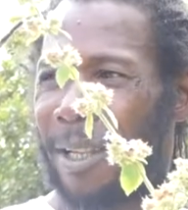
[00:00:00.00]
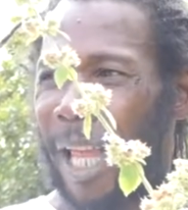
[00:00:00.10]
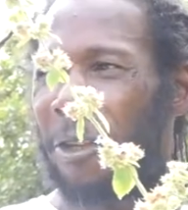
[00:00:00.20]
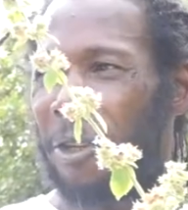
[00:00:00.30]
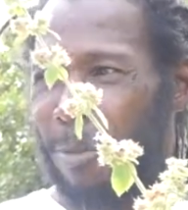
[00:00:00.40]

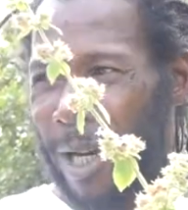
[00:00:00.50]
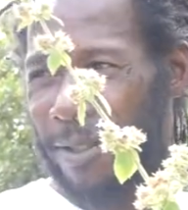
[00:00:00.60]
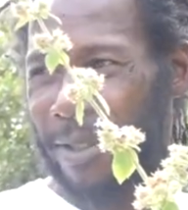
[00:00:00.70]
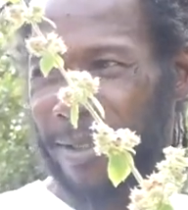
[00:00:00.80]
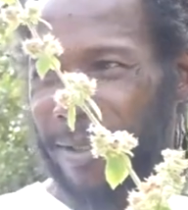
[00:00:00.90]
like your
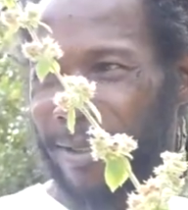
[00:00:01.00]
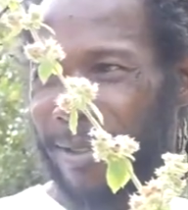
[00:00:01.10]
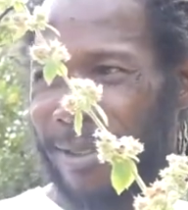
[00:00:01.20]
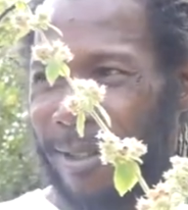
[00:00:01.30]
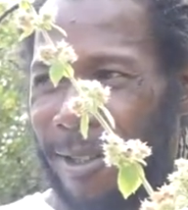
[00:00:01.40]
masters.
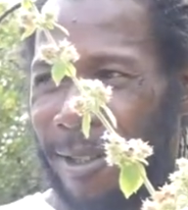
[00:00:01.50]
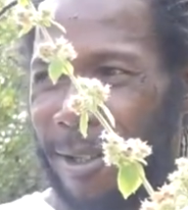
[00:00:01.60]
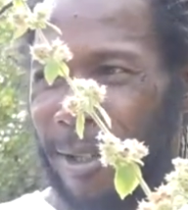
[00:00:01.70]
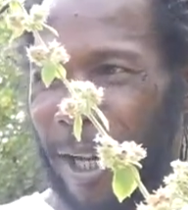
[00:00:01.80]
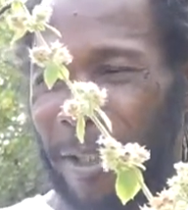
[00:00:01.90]

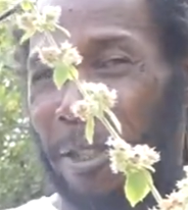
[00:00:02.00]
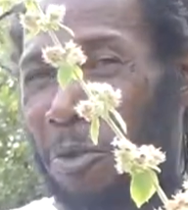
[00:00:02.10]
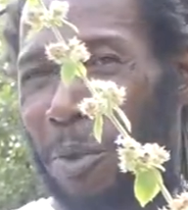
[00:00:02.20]
And that's